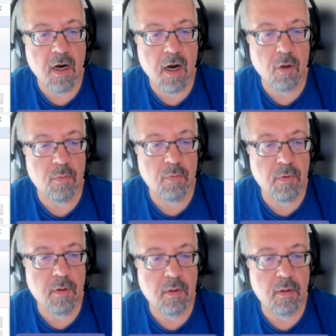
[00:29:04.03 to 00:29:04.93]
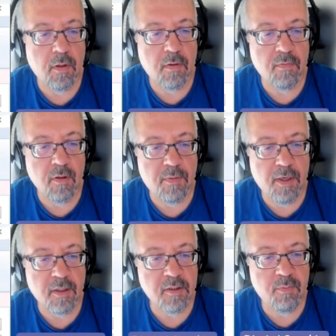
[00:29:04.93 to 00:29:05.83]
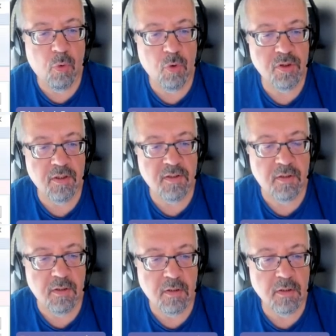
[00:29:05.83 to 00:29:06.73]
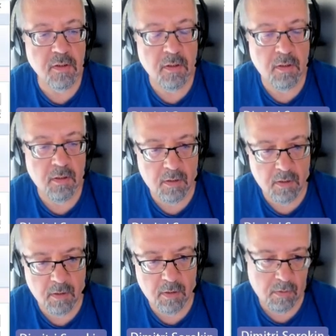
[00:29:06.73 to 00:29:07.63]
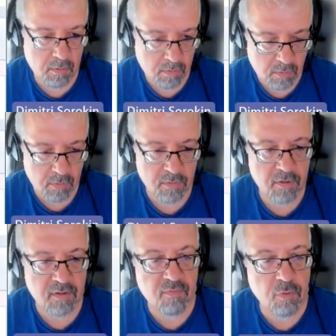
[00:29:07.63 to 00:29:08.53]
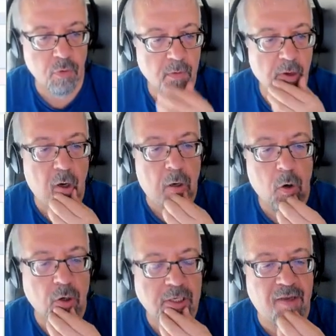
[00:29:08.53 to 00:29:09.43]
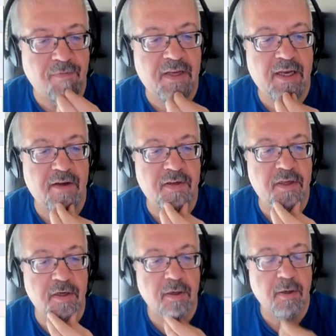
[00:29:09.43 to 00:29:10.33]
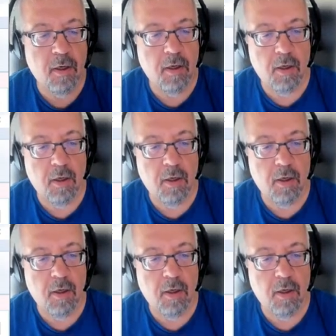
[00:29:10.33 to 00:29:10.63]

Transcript: column will be exposed as is in this view. Okay, we have here